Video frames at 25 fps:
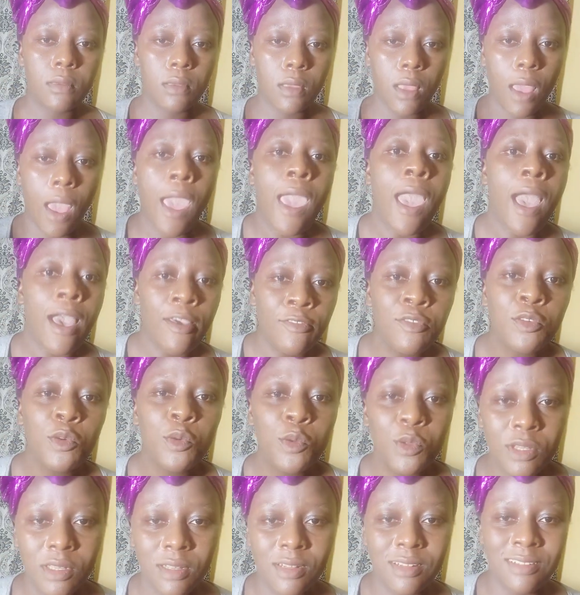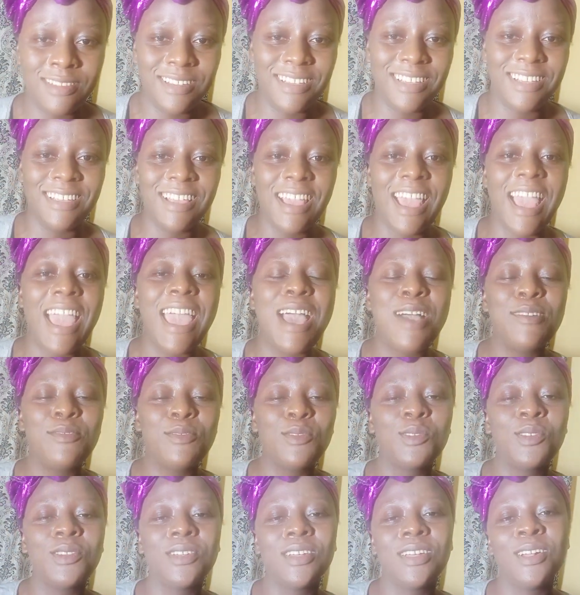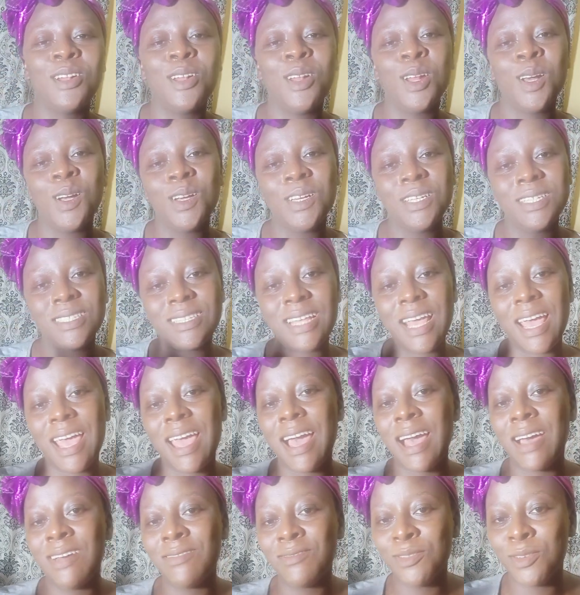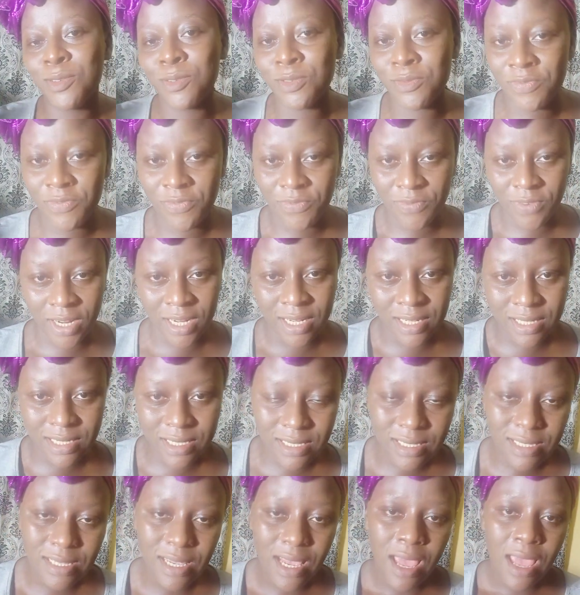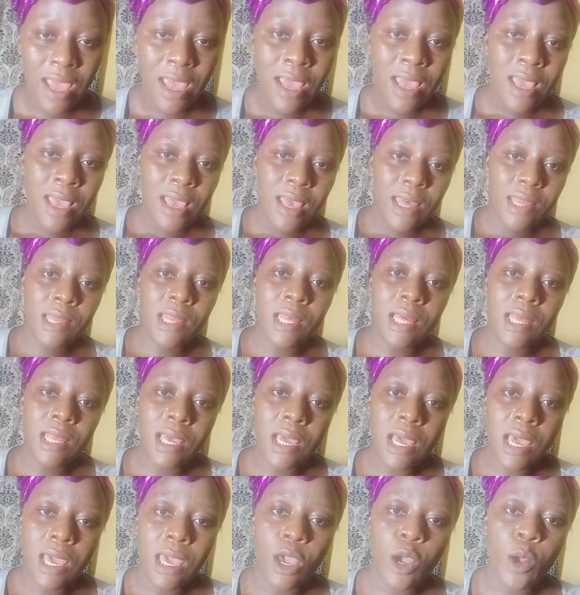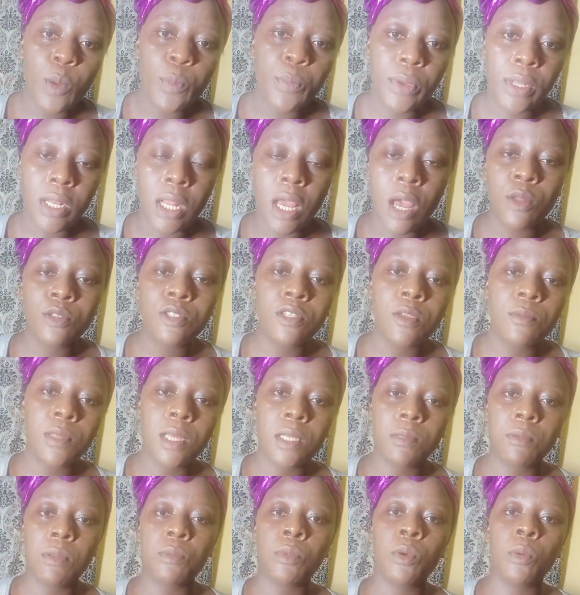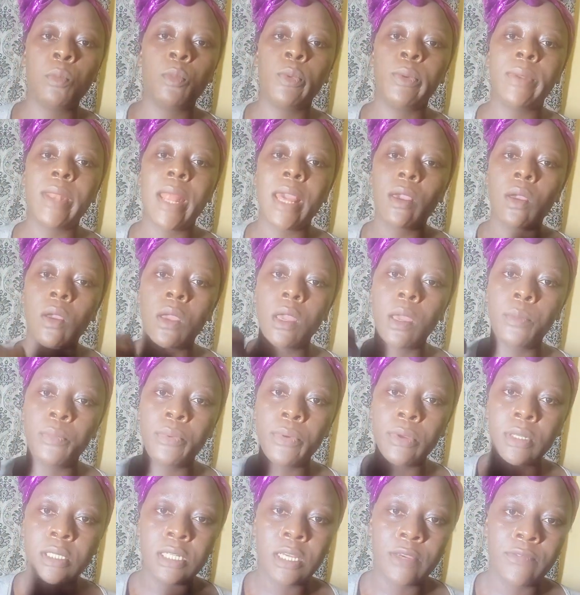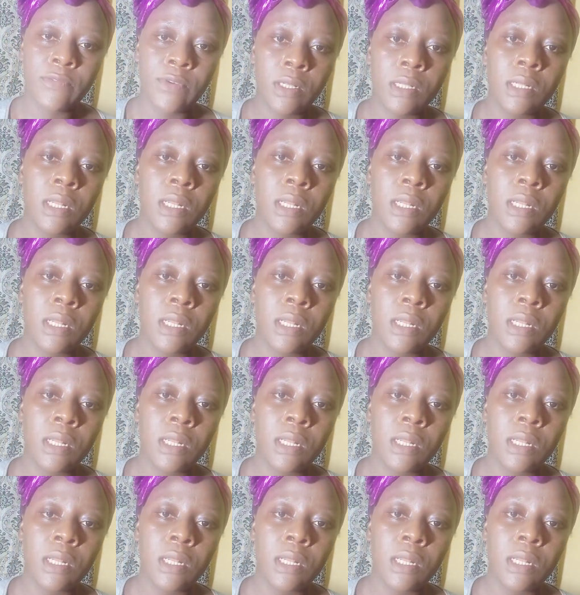I have good I have good in-laws. I have good friends that are helping out. Sometimes my mom will be like, okay, bring David,